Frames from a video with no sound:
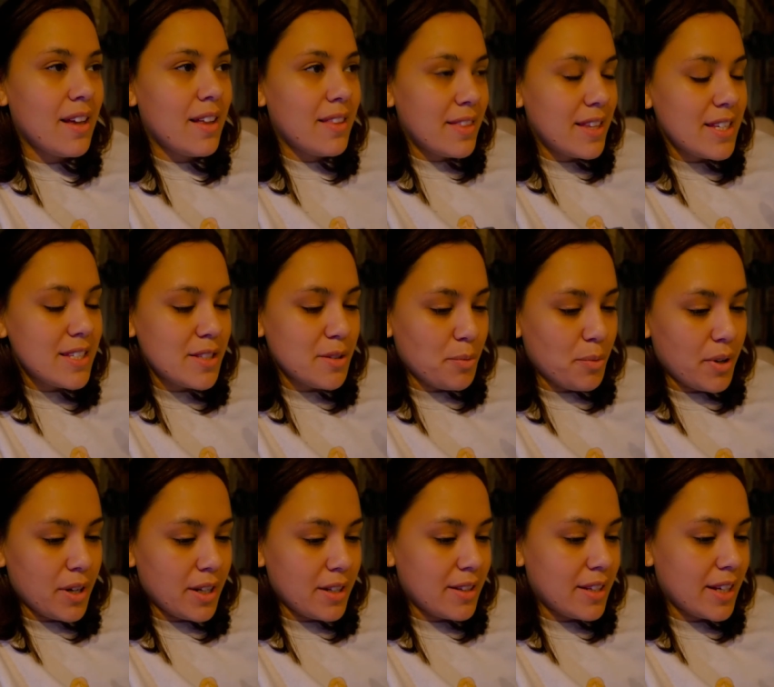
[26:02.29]
this
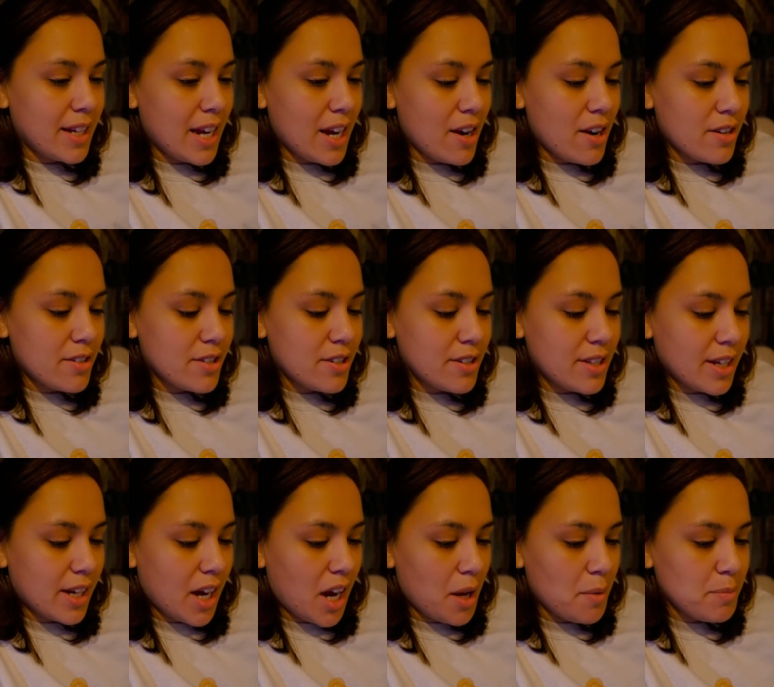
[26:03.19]
one, the character
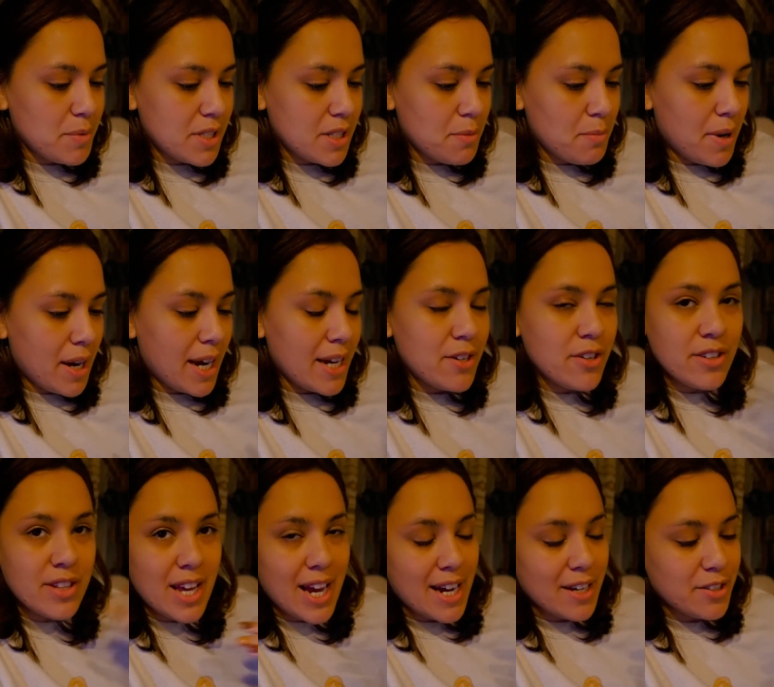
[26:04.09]
that comes to mind, or
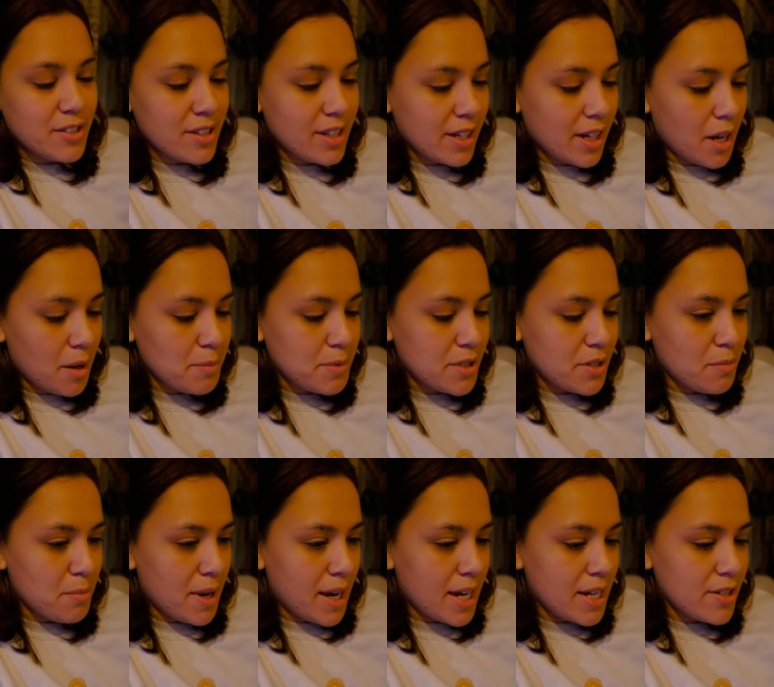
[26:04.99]
the actor that comes
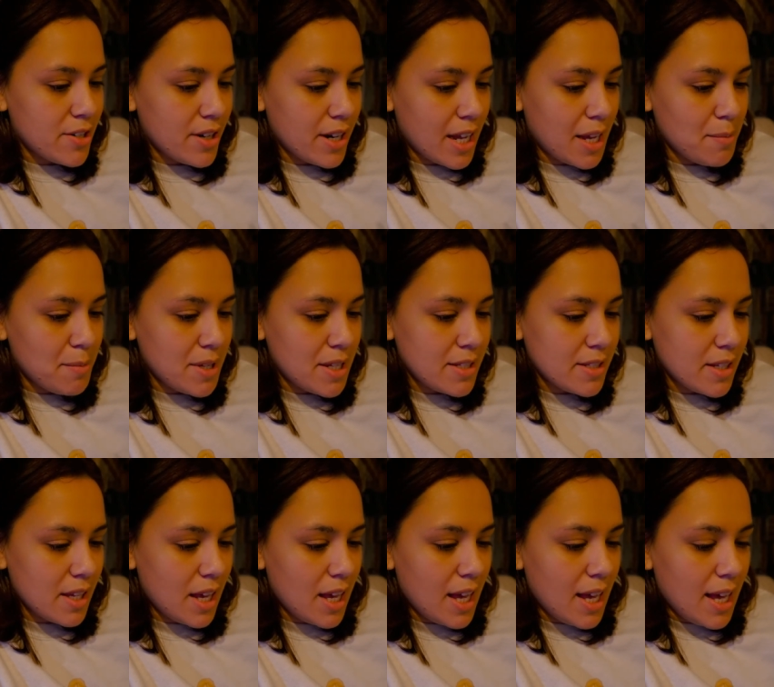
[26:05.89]
to mind, her name is
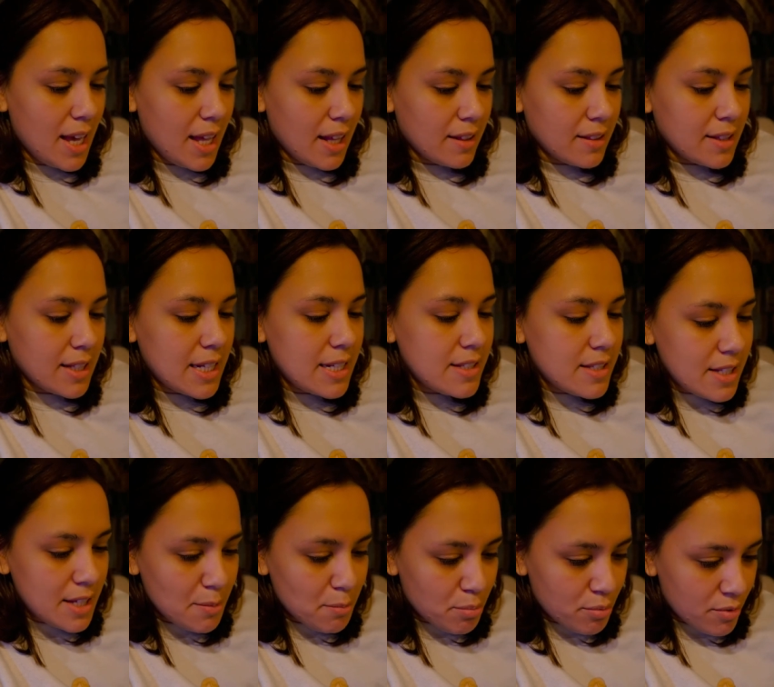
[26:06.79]

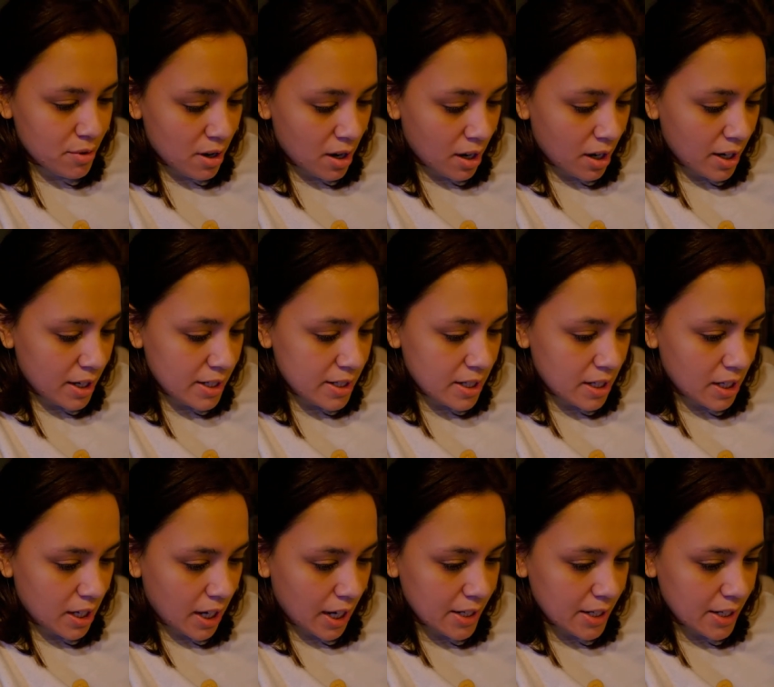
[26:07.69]
Lindsay Broad.